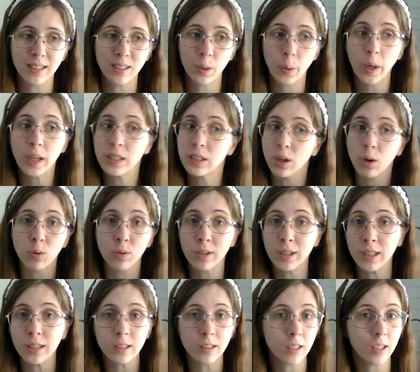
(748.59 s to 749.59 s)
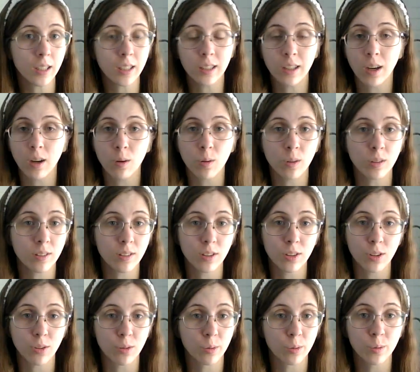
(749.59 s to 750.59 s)
so I don't need to, like, go and
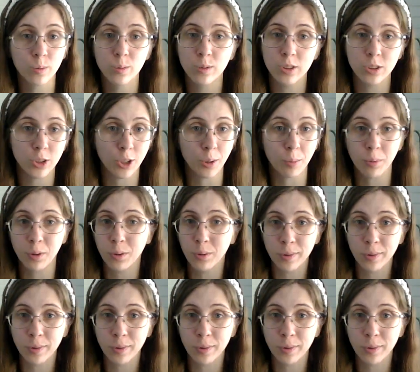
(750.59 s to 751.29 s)
look through the shampoo